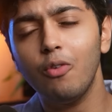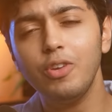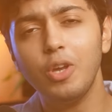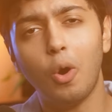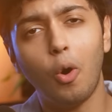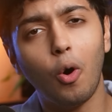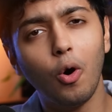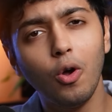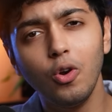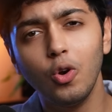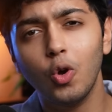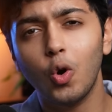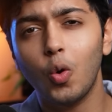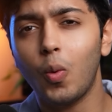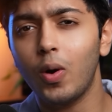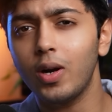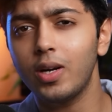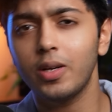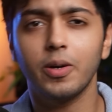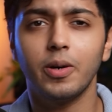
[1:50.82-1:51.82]
we all know
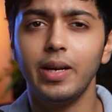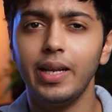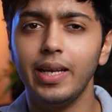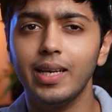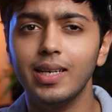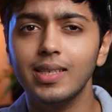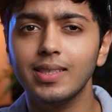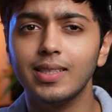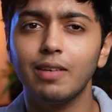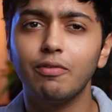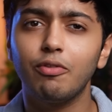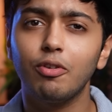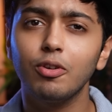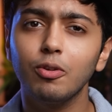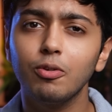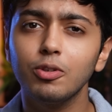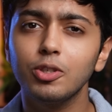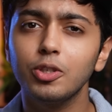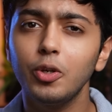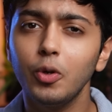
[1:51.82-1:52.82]
what kerning is, and for
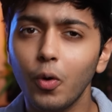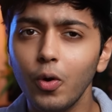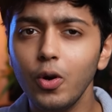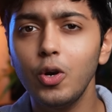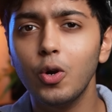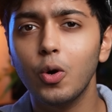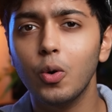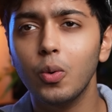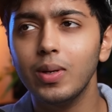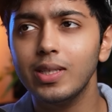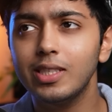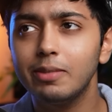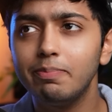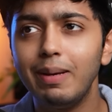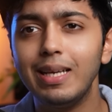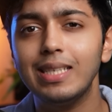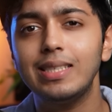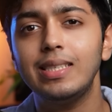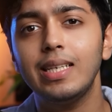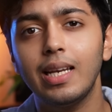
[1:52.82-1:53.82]
those who don't know, it's
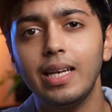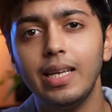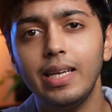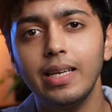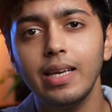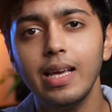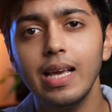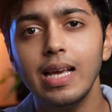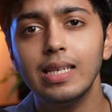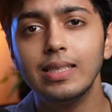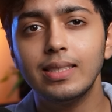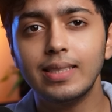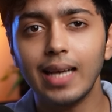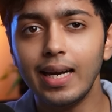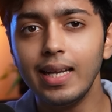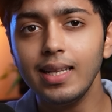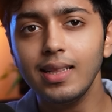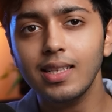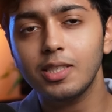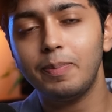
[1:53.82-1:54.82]
basically
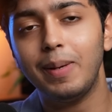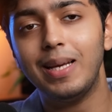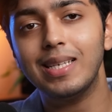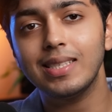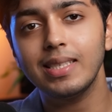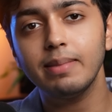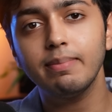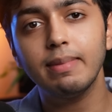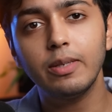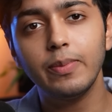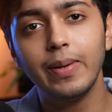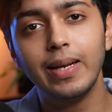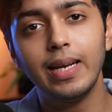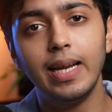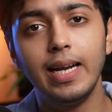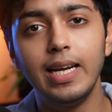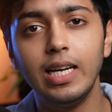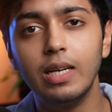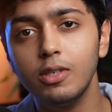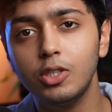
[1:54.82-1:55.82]
setting the spacing between
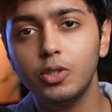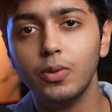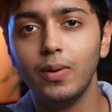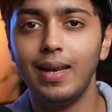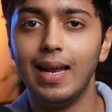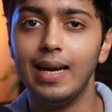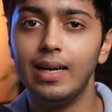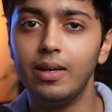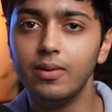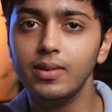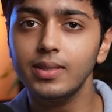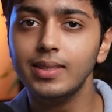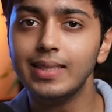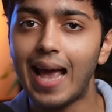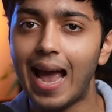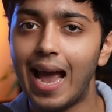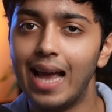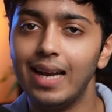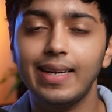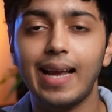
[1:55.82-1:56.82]
individual letters
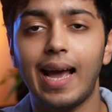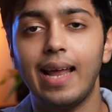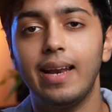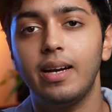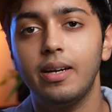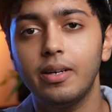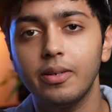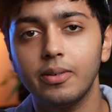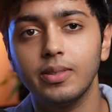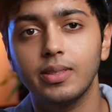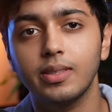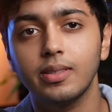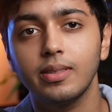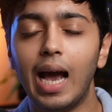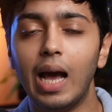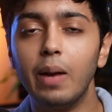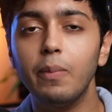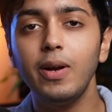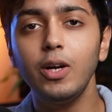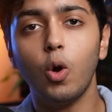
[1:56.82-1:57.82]
and characters.
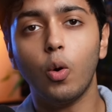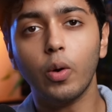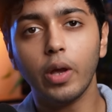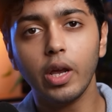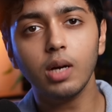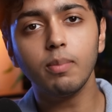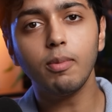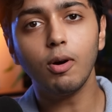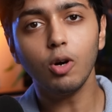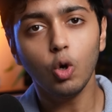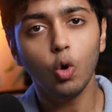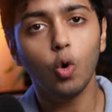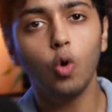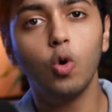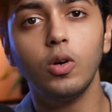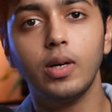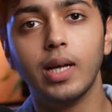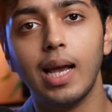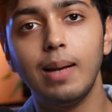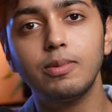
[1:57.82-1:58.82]
And when talking about
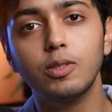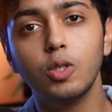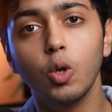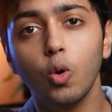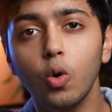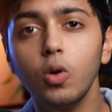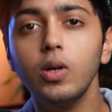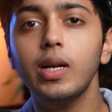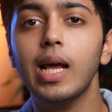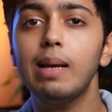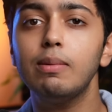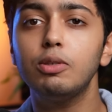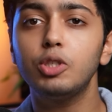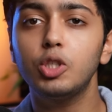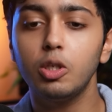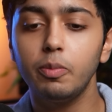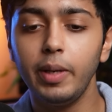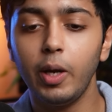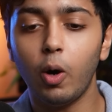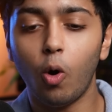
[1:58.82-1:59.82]
logo types
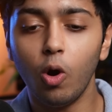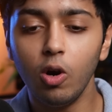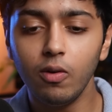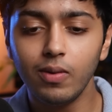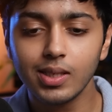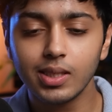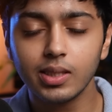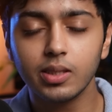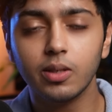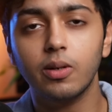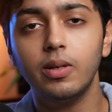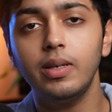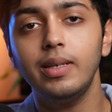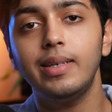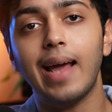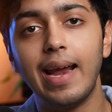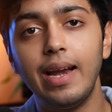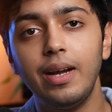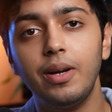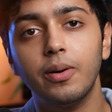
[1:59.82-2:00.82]
should be always kerned
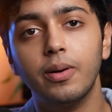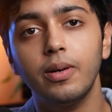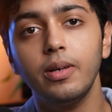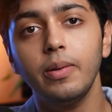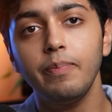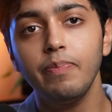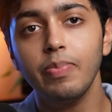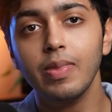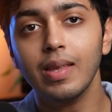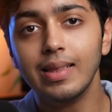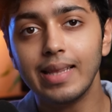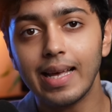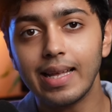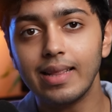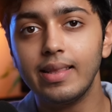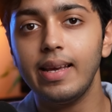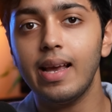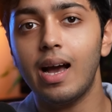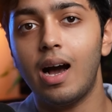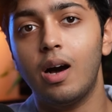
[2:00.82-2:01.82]
tighter
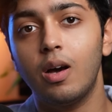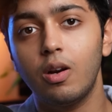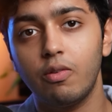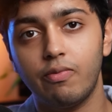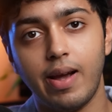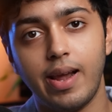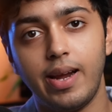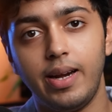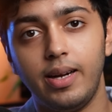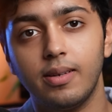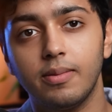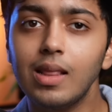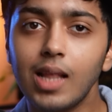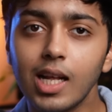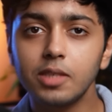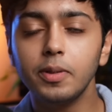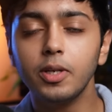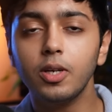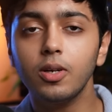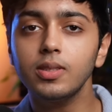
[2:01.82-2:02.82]
than they are wide.
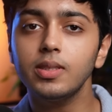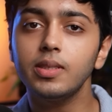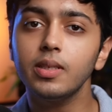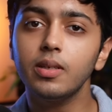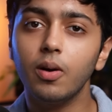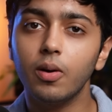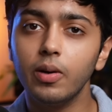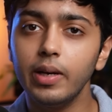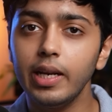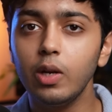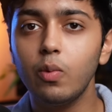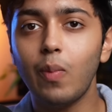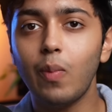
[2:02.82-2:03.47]
That's because the kerning